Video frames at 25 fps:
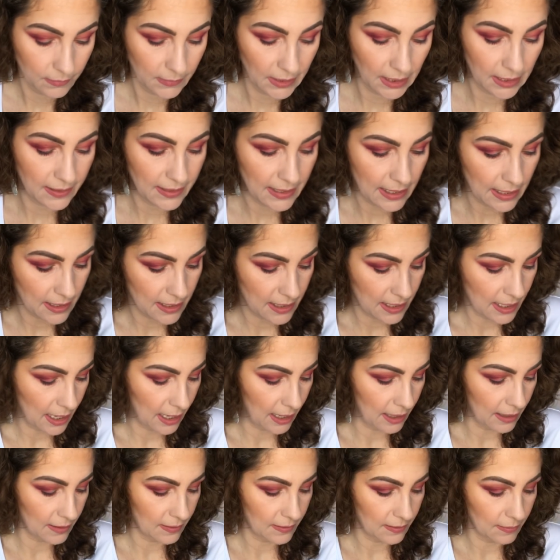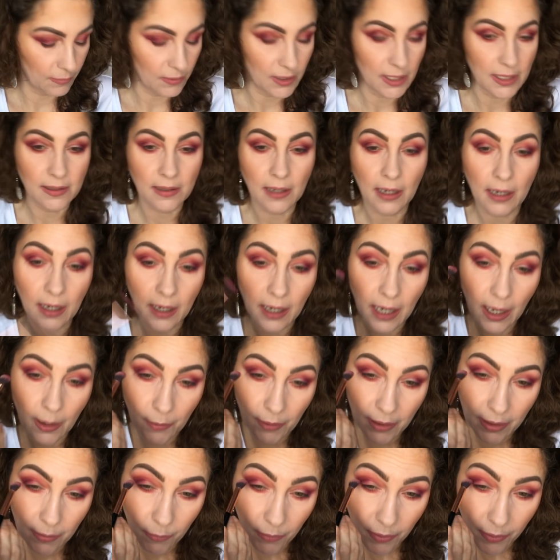as intense. I'm just going to go
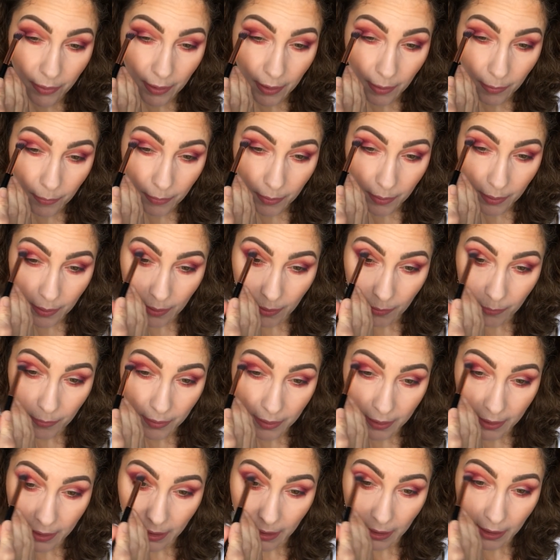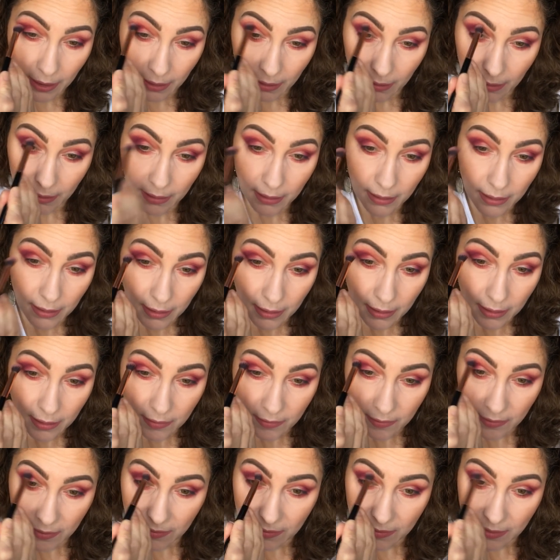in with that purple again.
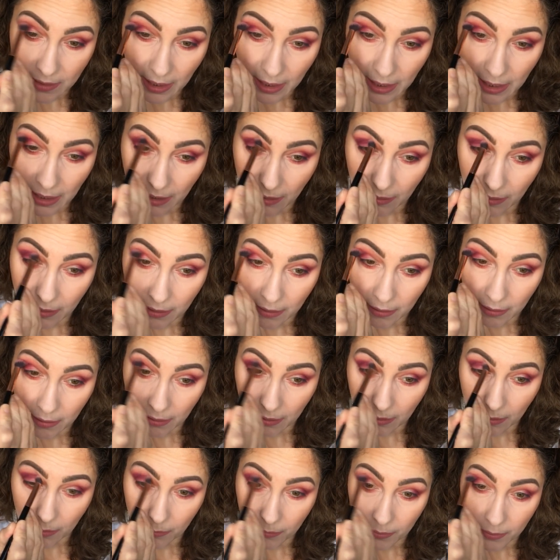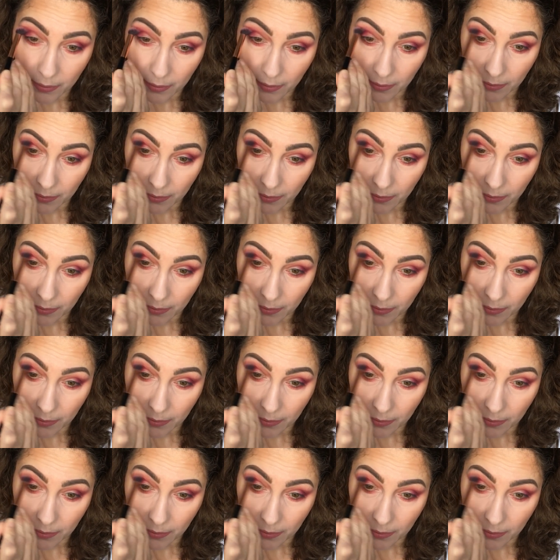Just take that up.